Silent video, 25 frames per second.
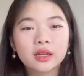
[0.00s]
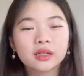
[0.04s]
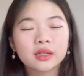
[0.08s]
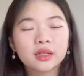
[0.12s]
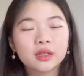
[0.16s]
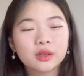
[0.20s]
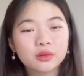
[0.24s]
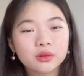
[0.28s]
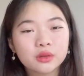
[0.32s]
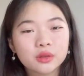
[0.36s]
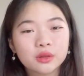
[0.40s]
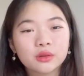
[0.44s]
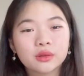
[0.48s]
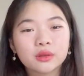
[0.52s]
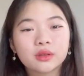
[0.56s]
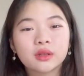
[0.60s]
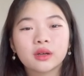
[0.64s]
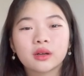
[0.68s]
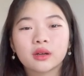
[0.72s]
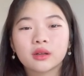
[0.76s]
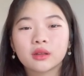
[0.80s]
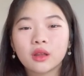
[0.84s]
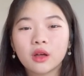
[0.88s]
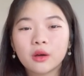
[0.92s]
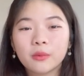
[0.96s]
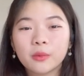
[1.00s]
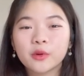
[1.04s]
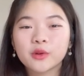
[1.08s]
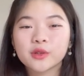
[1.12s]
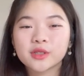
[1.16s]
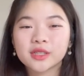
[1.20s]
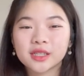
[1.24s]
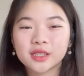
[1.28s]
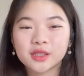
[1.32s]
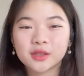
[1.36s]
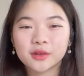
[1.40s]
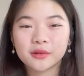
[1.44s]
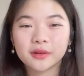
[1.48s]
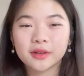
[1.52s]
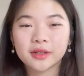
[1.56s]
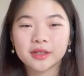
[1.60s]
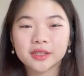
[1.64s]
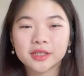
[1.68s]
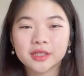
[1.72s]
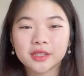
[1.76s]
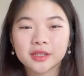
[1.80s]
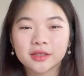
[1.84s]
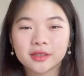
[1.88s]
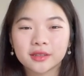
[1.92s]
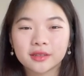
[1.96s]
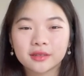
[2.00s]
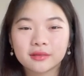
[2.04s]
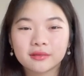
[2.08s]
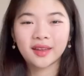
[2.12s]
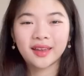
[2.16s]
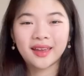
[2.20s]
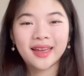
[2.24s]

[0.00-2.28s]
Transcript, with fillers: due to the global situation.